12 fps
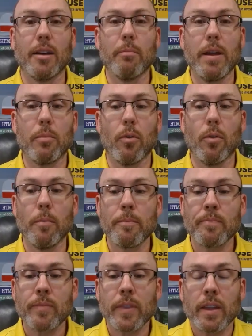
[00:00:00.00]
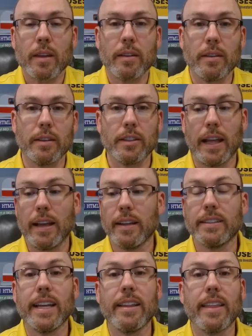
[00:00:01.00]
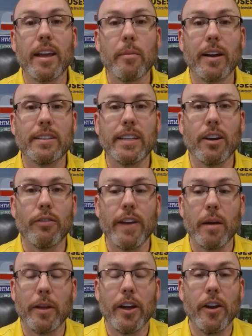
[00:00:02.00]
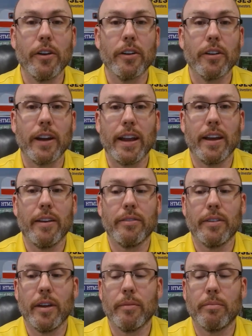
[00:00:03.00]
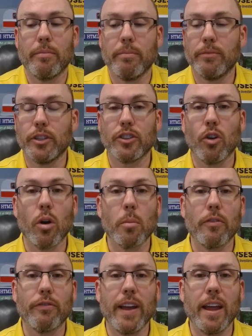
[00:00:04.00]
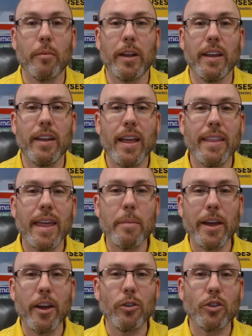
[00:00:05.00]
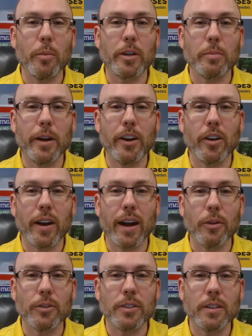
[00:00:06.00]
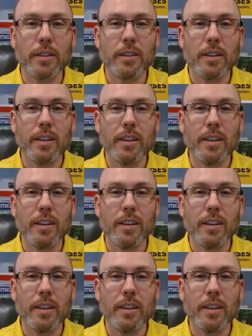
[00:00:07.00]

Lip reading: Like some people, think about a single family owner, like just a normal family, they may owe too much money on their house.